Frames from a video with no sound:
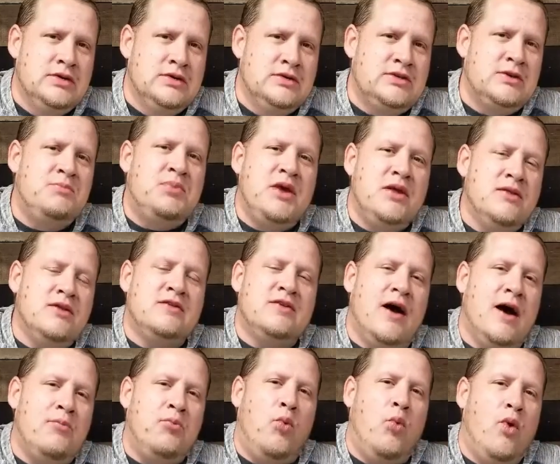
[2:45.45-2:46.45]
To be in the
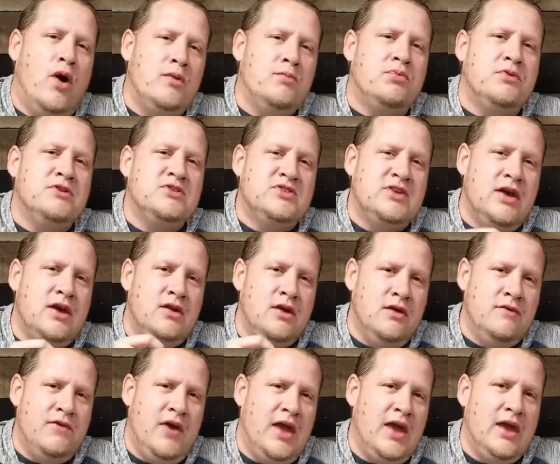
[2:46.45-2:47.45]
top 1%
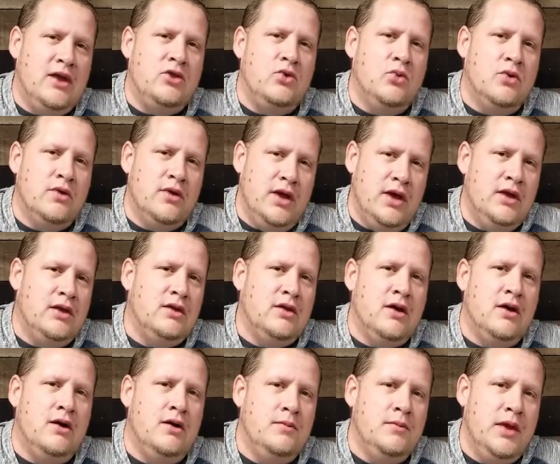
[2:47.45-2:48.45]
of annual
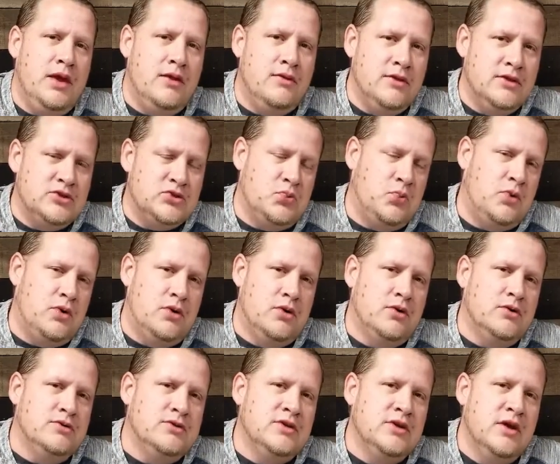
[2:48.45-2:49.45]
income in this
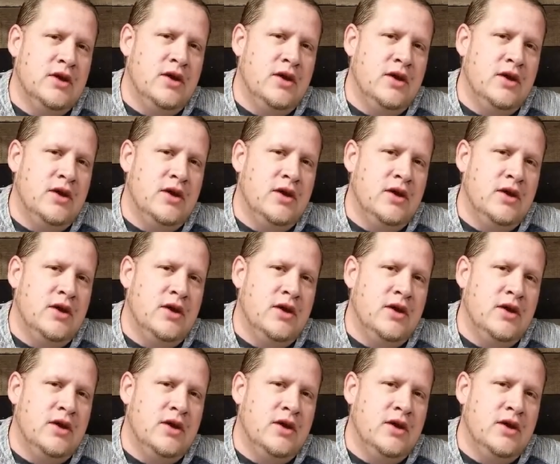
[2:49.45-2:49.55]
world